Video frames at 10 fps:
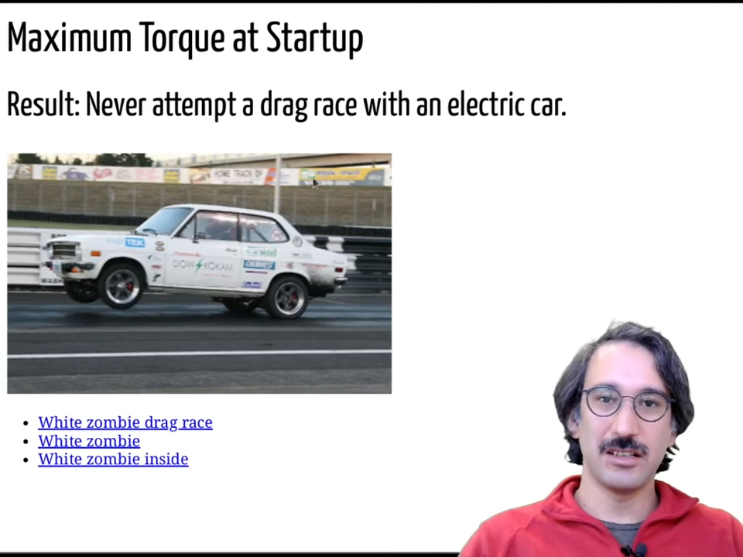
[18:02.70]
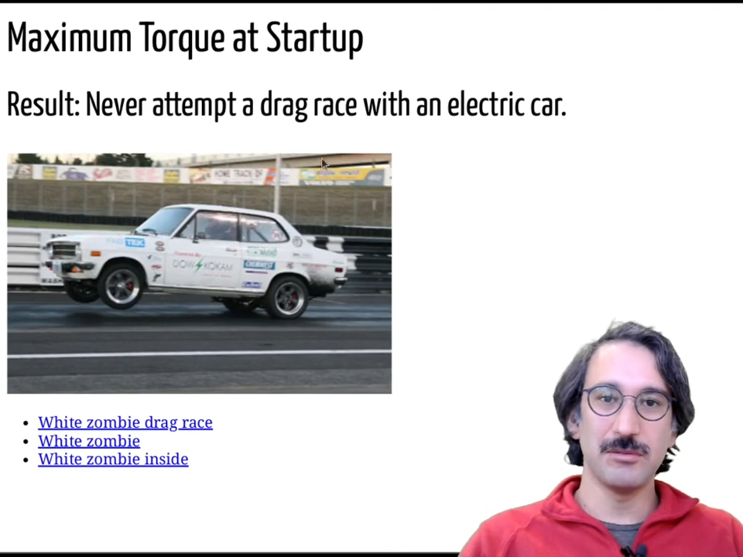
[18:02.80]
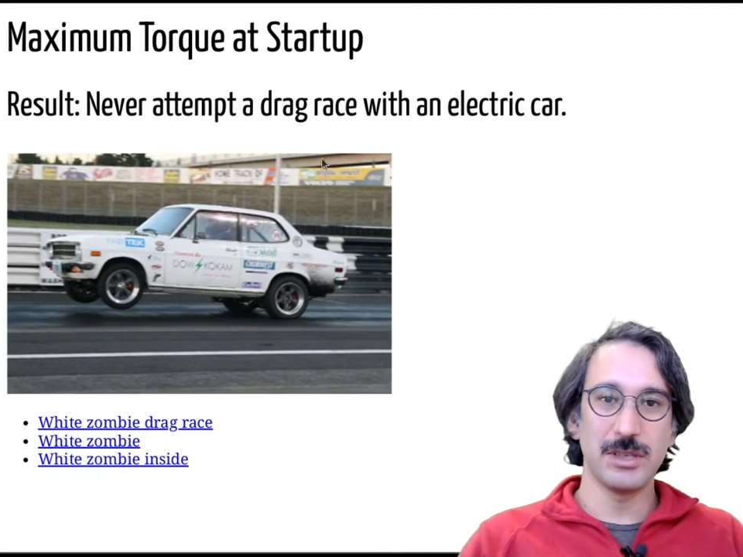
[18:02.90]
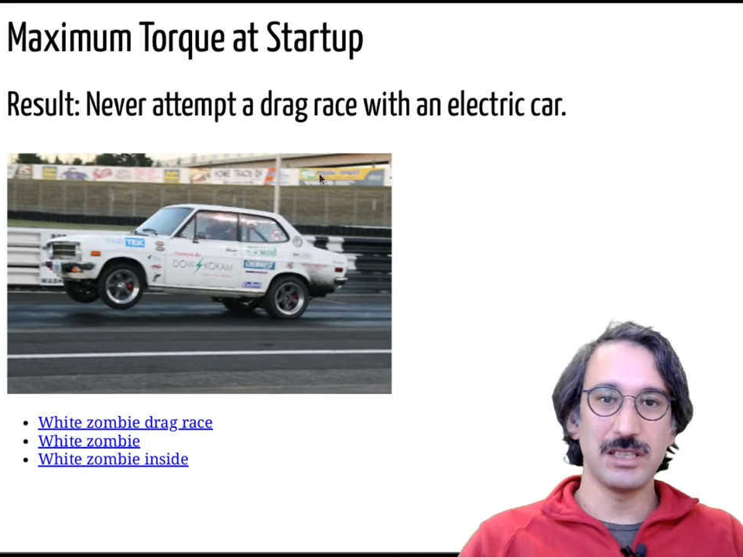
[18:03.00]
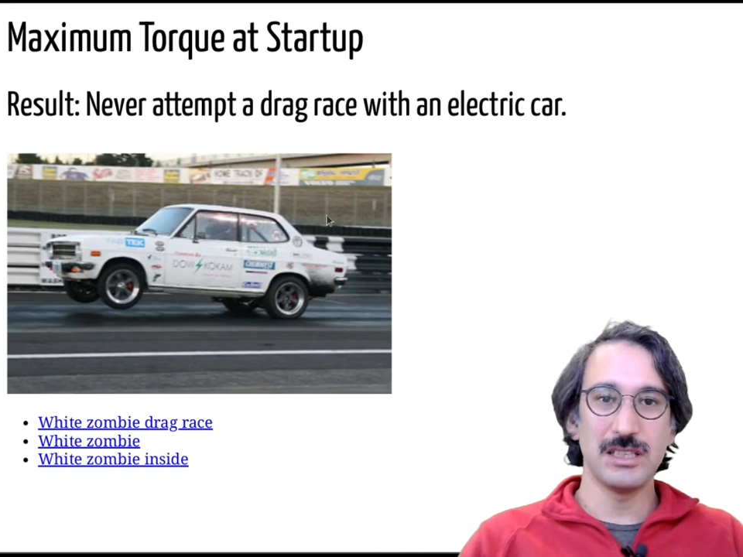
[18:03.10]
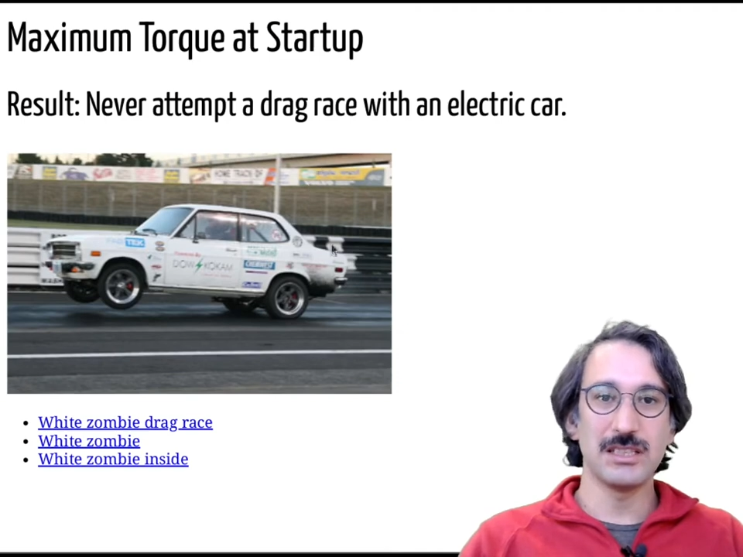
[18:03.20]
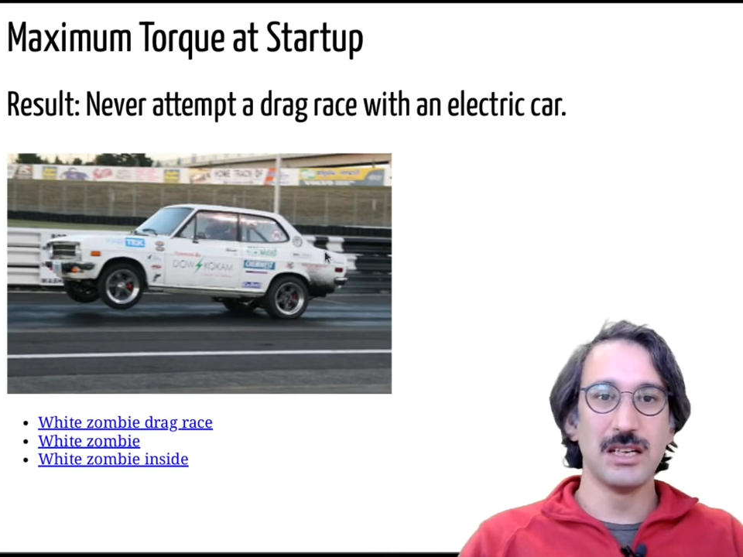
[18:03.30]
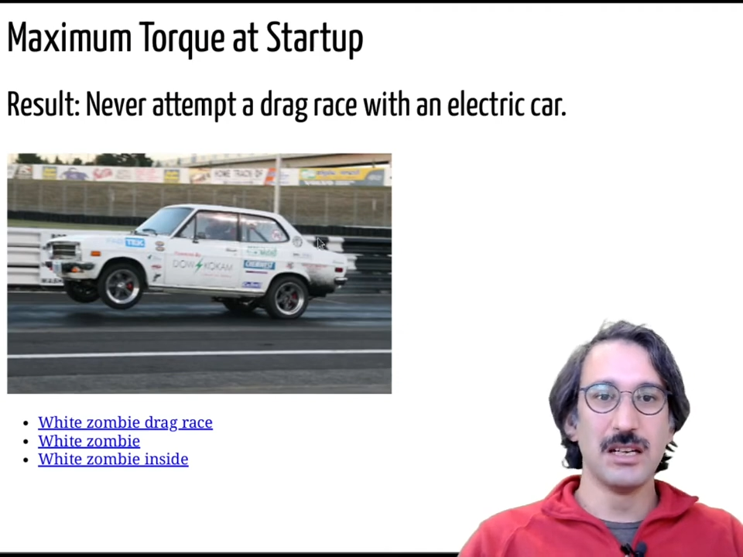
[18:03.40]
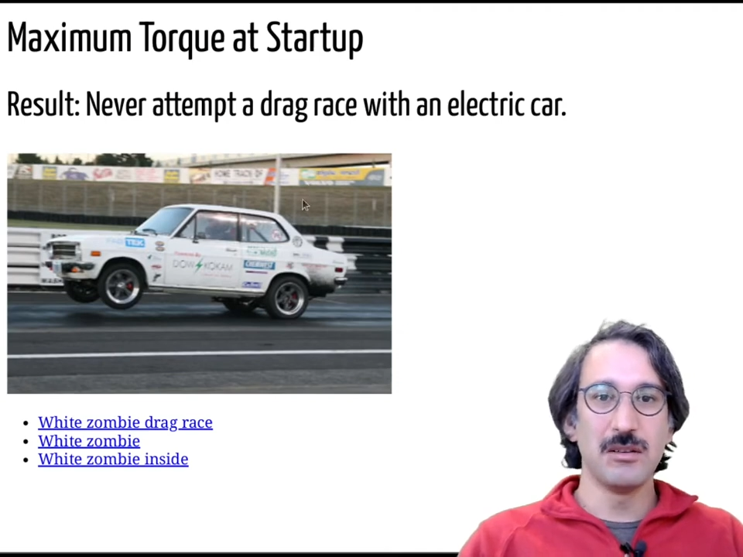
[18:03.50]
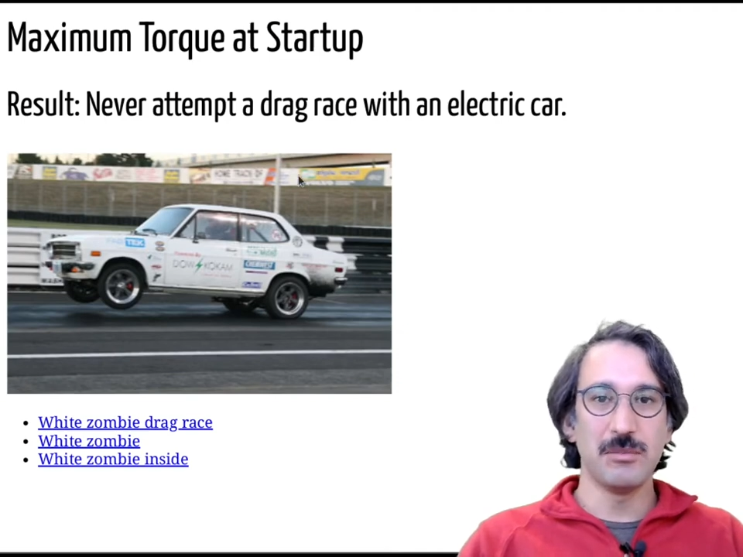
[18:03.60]
machines,
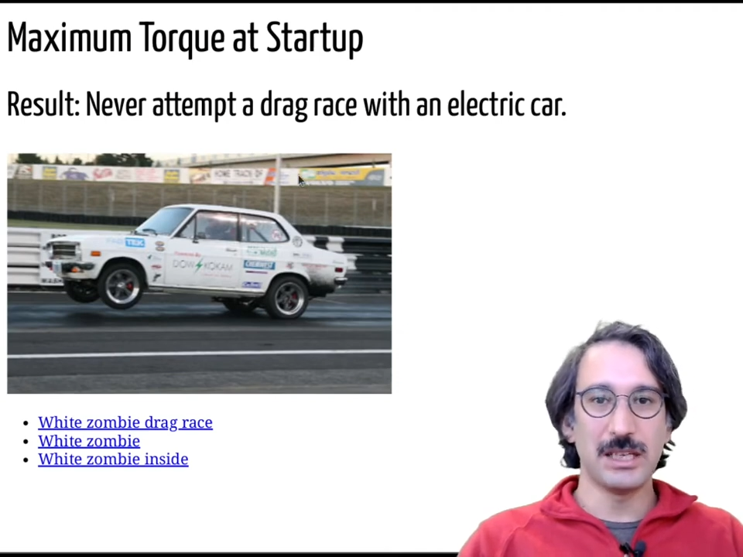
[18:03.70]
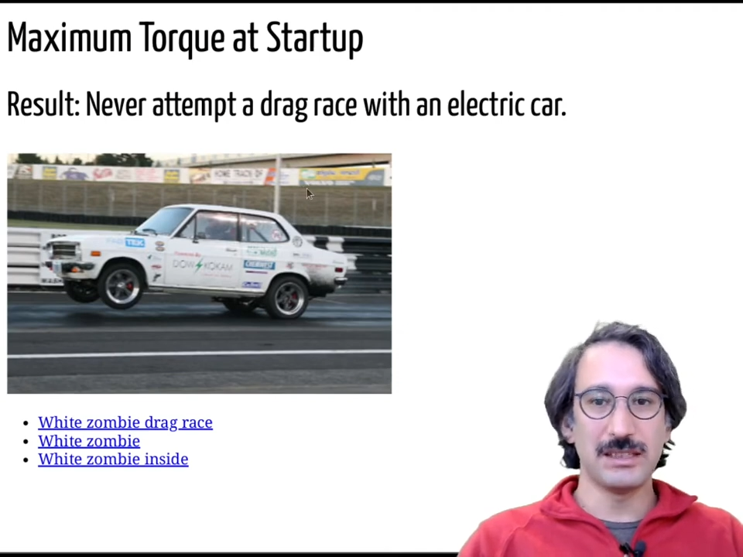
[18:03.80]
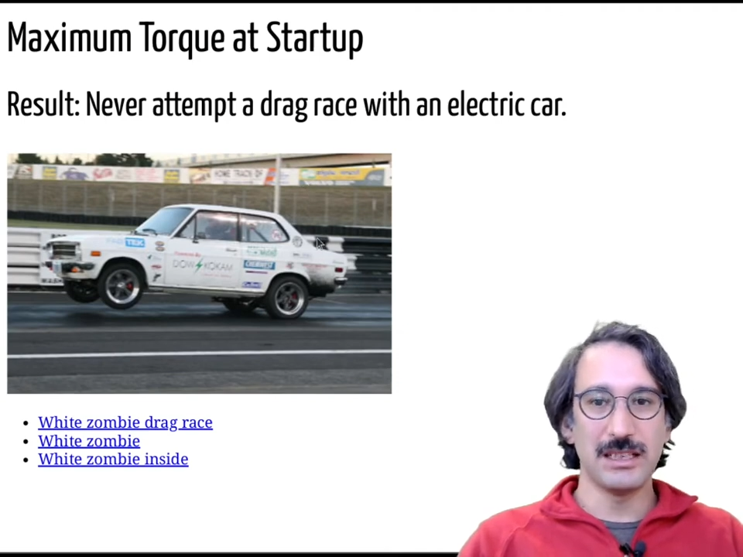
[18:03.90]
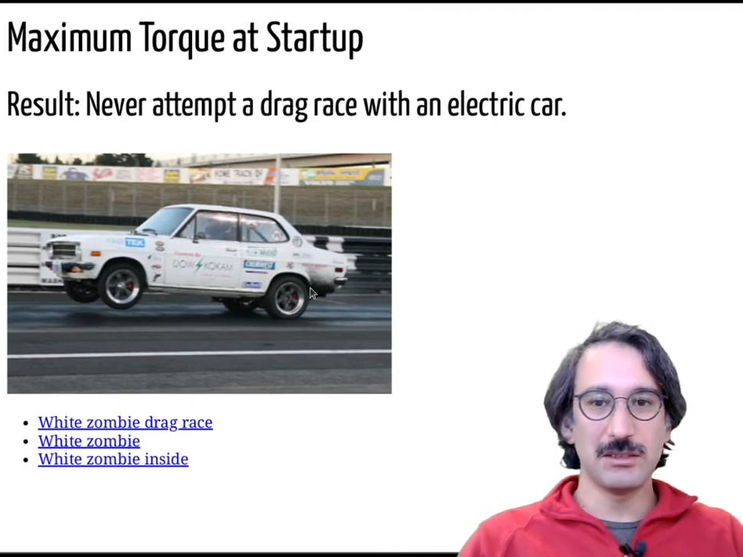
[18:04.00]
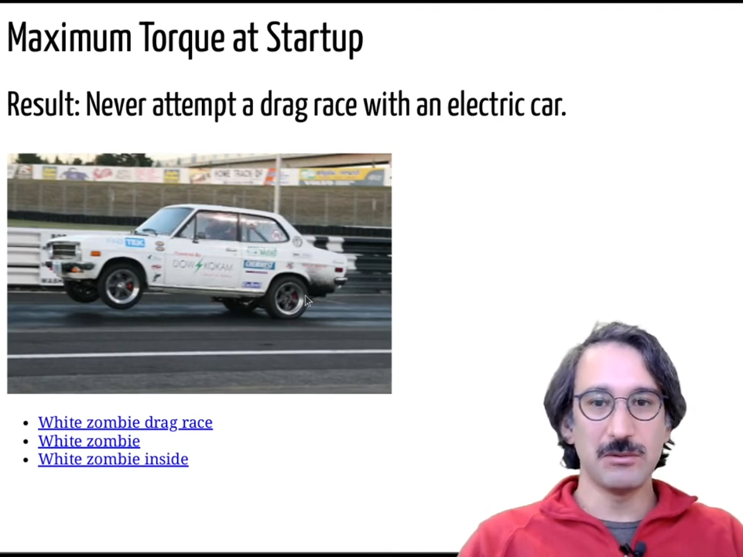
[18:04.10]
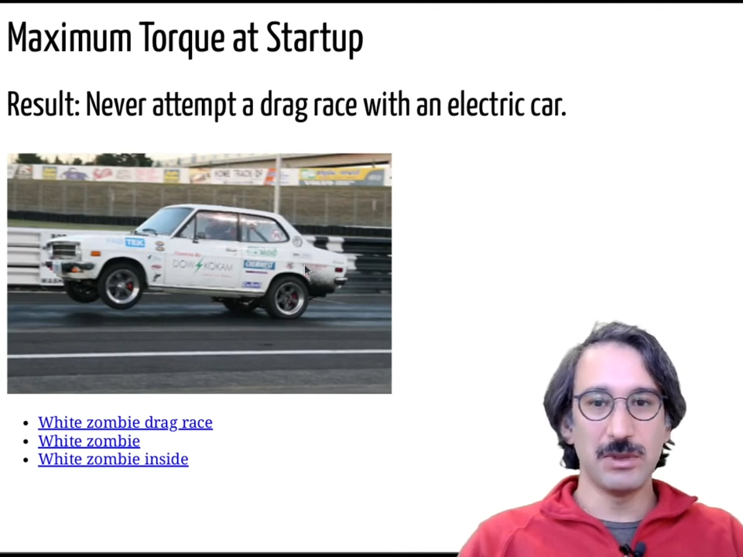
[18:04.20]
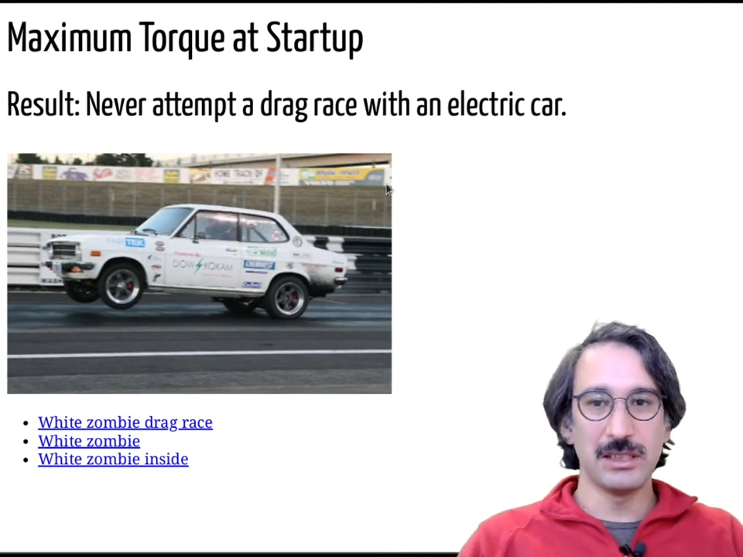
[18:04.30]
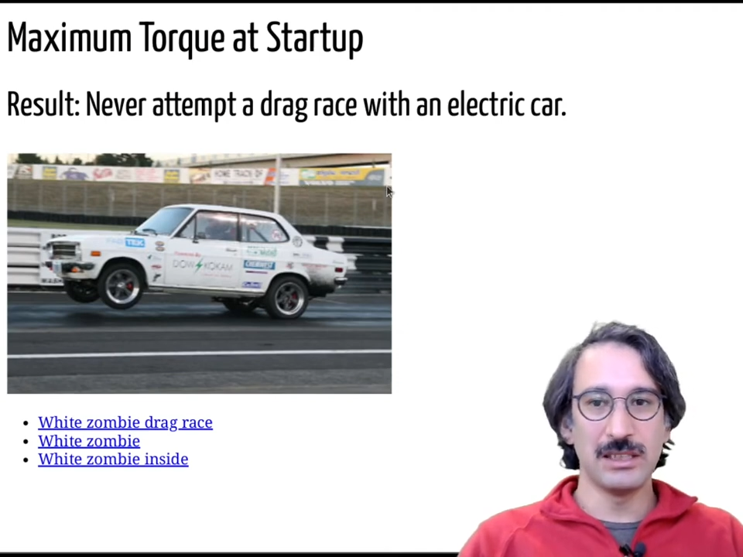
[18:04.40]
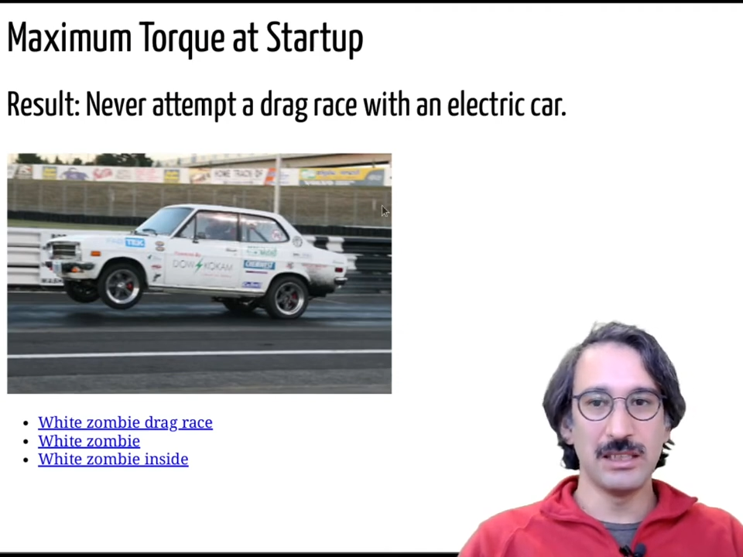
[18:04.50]
but that one,